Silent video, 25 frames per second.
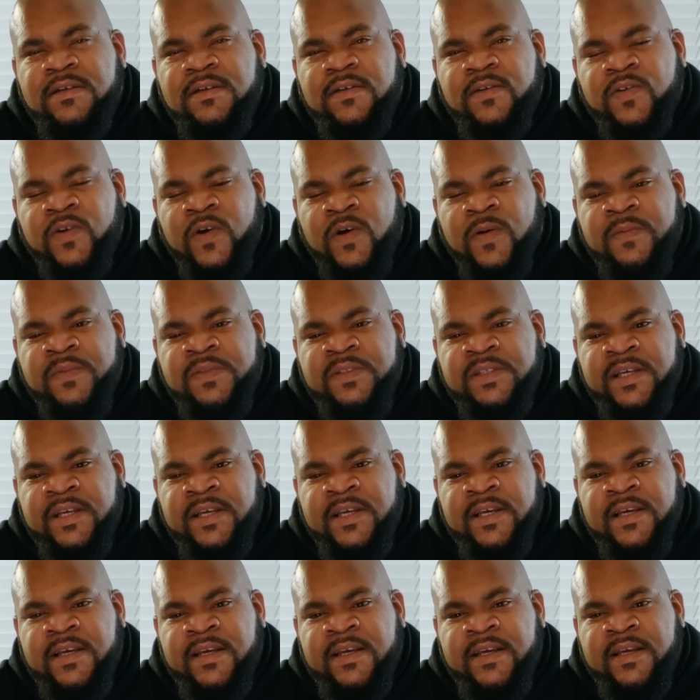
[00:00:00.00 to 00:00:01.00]
You know what I'm
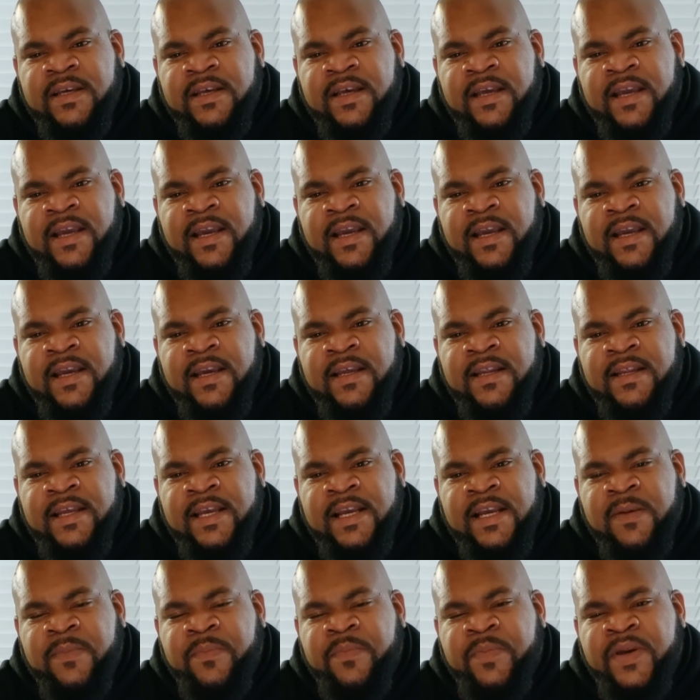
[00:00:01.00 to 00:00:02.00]
saying? And
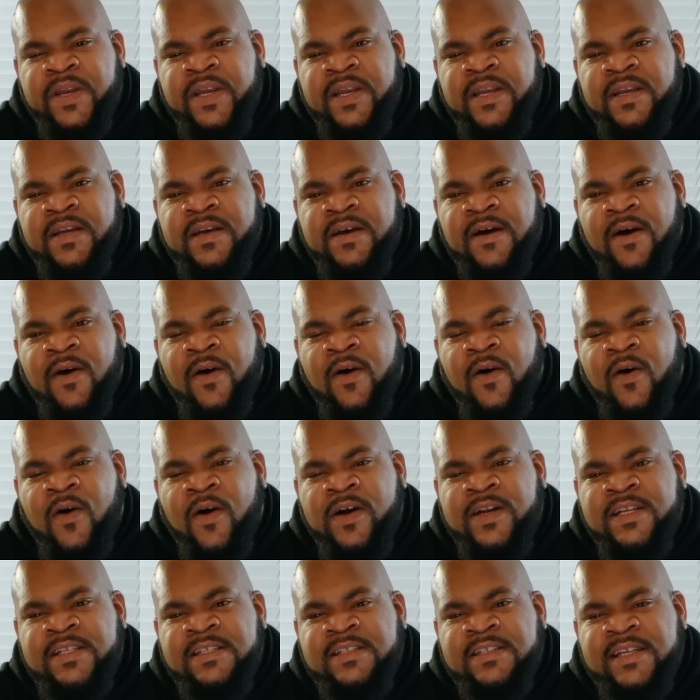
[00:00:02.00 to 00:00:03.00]
it could be an
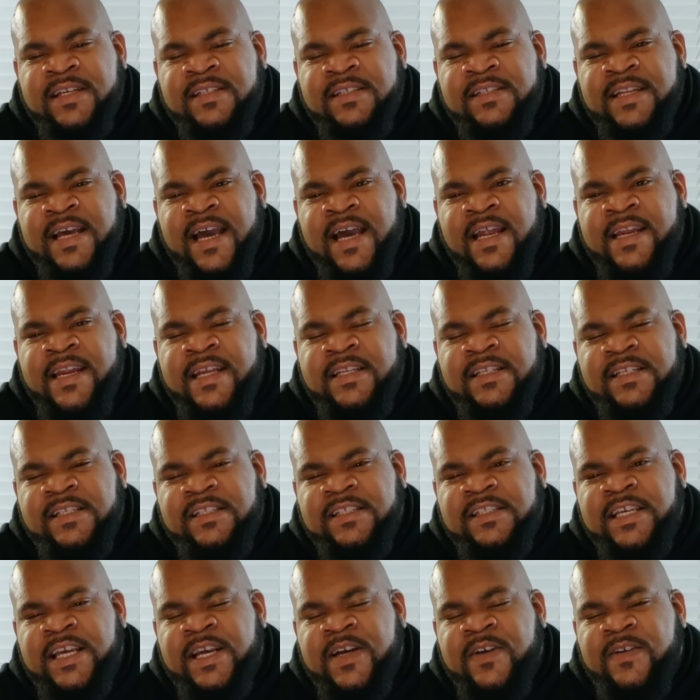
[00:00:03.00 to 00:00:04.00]
artist that's not
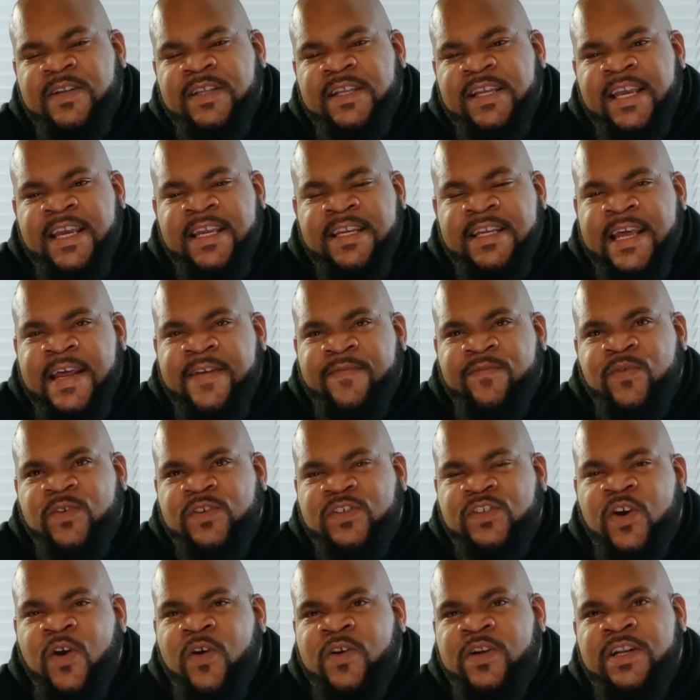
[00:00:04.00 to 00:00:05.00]
necessarily in that
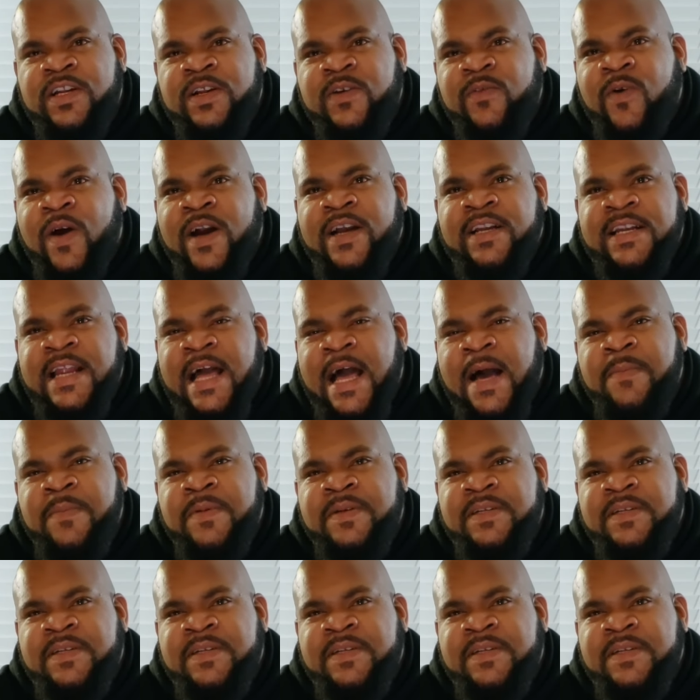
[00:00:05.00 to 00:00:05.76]
fraternity right now,